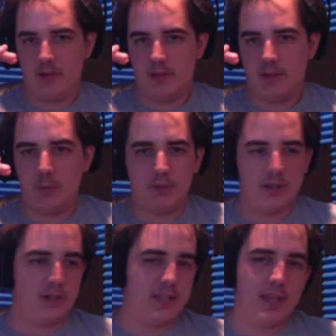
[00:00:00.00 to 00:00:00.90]
They will
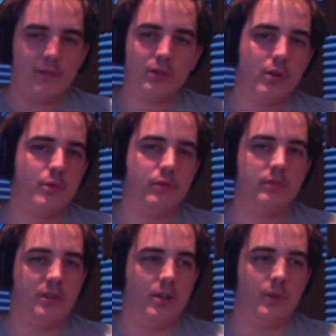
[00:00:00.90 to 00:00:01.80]
literally give their
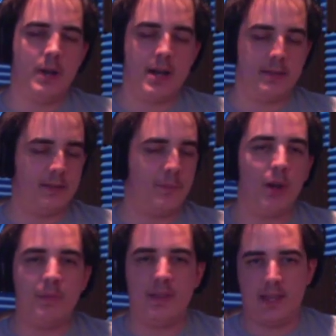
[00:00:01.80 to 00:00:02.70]
own,
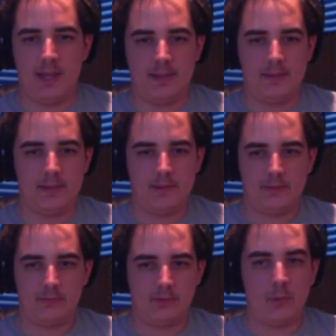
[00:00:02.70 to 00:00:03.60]
department heads
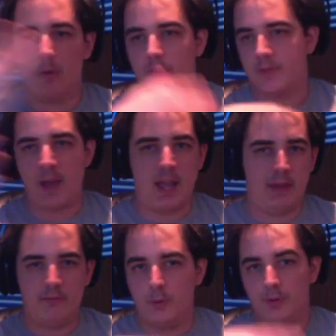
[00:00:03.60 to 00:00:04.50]
rewards back
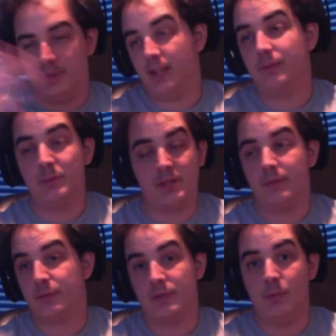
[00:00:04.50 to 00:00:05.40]
and forth to give
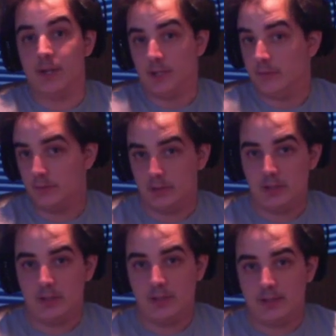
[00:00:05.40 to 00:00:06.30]
themselves free money.
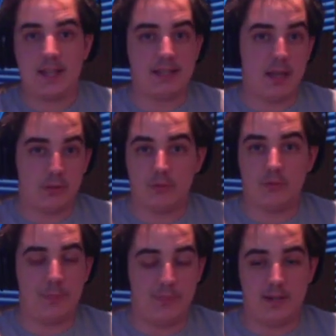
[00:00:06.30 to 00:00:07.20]
That's how
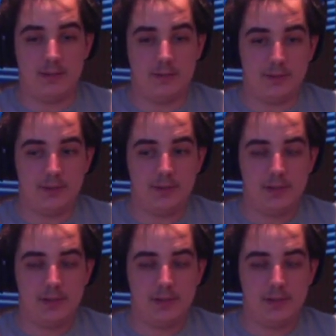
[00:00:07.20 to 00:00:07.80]
corrupt that is.